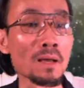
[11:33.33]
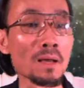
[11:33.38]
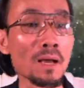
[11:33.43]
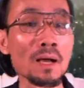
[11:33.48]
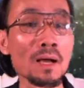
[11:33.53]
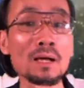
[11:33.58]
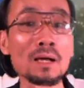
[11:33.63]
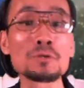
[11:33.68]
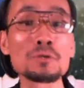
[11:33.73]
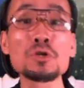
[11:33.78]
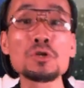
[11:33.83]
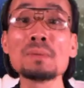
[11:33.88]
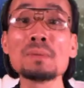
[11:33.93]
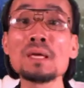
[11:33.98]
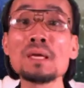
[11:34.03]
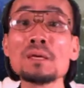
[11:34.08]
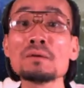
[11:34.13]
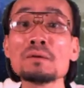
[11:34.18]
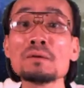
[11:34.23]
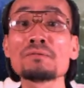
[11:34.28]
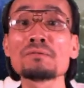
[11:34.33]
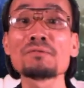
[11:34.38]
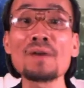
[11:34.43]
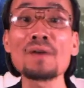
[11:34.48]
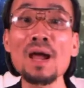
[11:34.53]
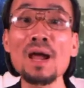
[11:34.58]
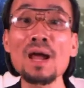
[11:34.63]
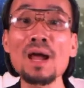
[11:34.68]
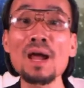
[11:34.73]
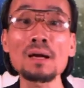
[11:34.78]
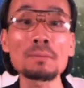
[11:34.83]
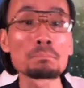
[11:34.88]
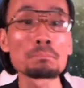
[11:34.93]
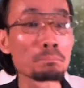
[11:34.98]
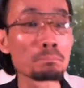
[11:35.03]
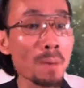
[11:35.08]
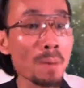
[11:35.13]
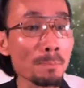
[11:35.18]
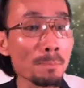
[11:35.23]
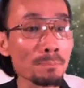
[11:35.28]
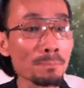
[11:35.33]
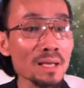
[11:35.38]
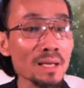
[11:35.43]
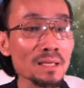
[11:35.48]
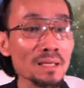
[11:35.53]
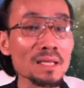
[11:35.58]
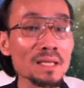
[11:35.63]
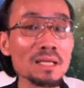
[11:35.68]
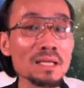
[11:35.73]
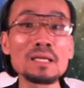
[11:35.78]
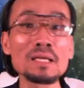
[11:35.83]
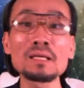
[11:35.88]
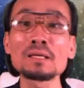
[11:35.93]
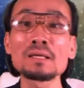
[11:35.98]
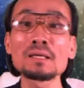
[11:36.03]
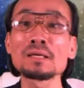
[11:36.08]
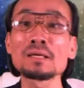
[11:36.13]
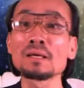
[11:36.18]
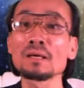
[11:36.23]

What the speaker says: to be fair, publicly,